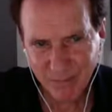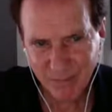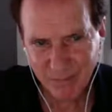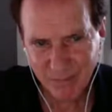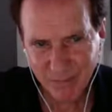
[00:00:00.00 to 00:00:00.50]

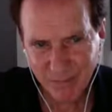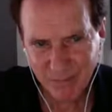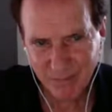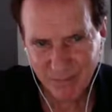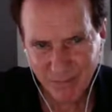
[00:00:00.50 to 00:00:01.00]

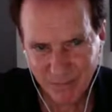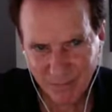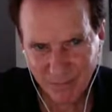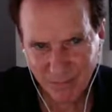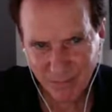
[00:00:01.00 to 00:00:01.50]

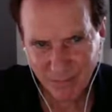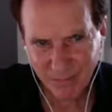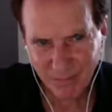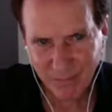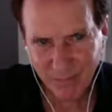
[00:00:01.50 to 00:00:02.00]

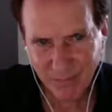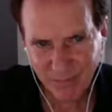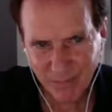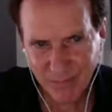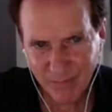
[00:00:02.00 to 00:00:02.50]

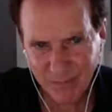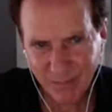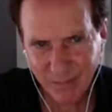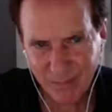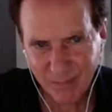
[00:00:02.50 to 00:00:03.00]

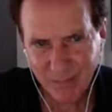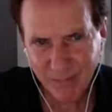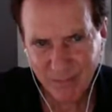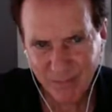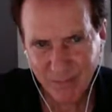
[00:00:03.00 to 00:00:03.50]

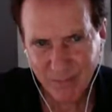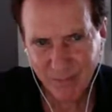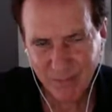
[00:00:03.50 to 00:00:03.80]
(silent)